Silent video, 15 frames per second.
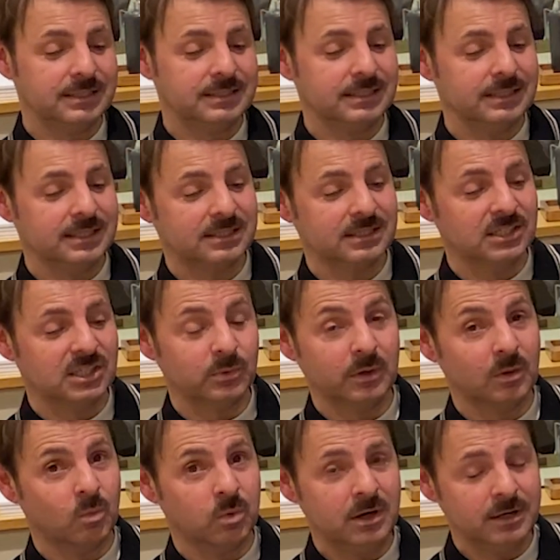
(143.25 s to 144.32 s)
to listen to a
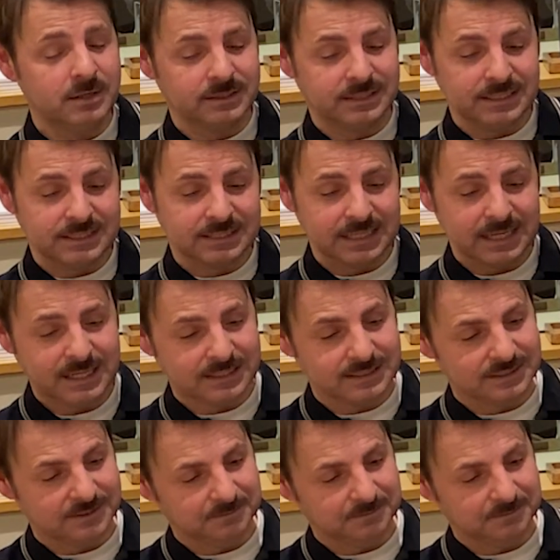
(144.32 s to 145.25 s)
word he said.